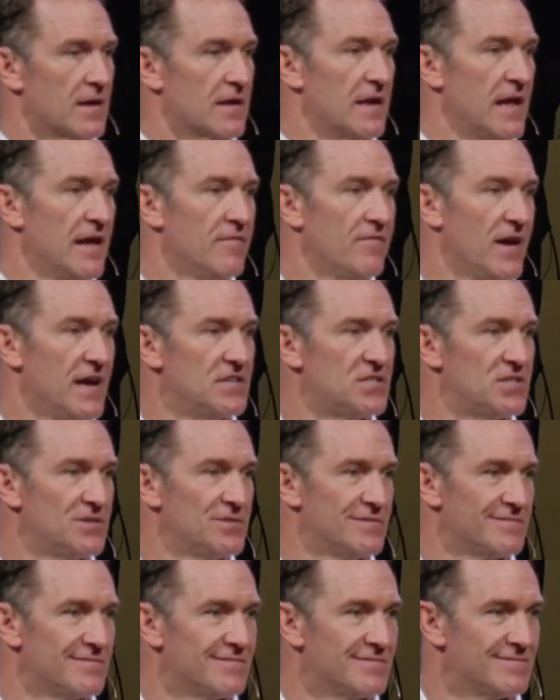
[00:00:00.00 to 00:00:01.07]
Can I invite
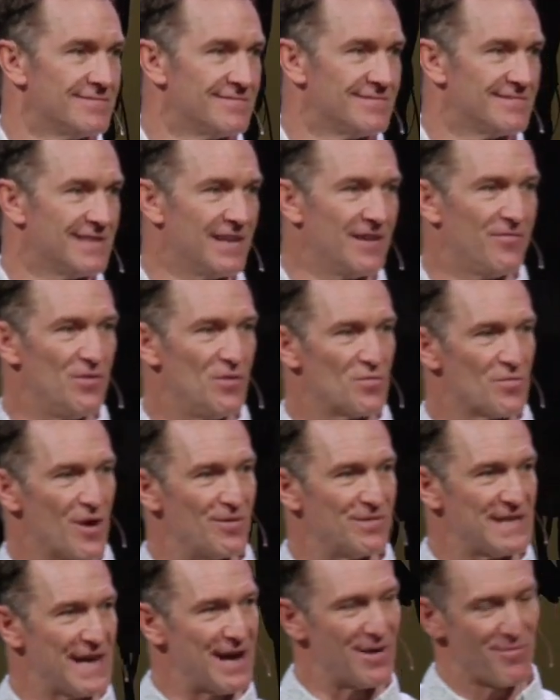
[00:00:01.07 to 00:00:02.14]
you that if you
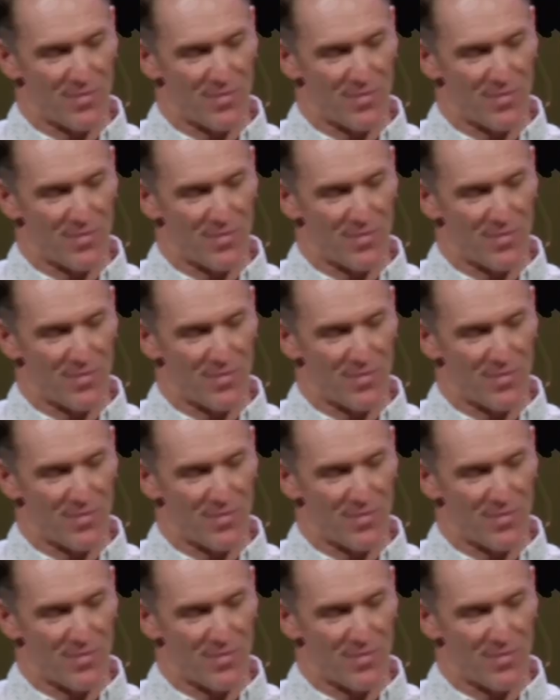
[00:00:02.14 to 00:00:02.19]
wrote down